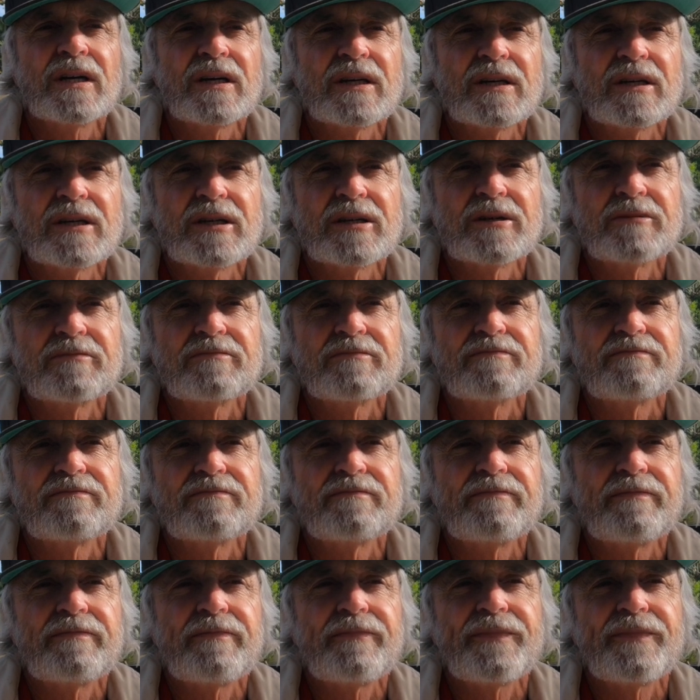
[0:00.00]

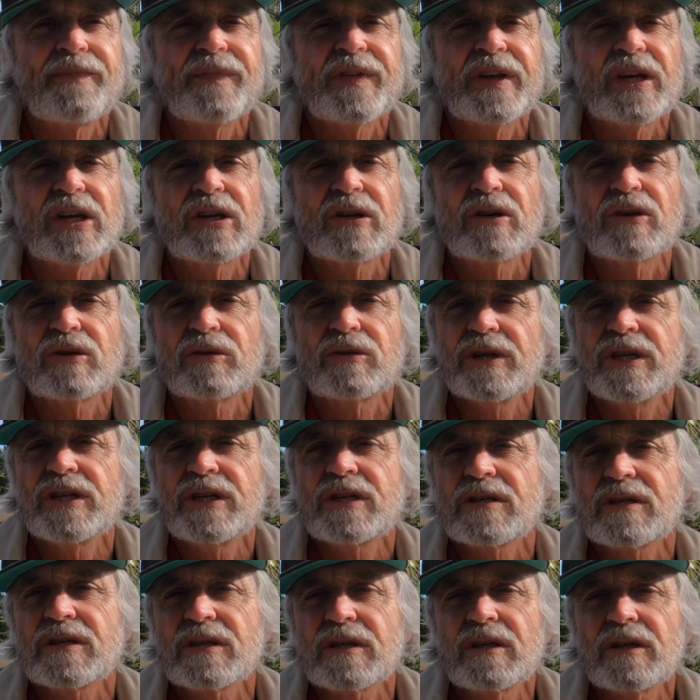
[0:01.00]
the
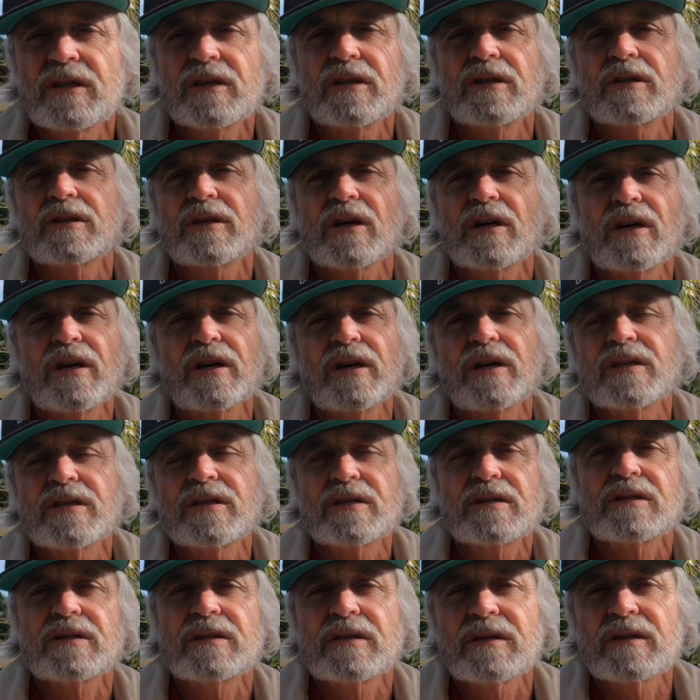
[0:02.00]
increase in the
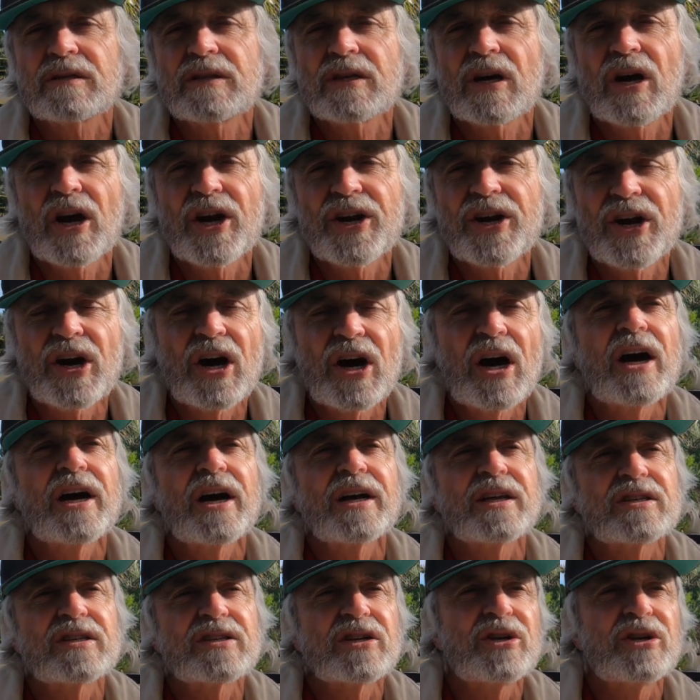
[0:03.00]
tide height,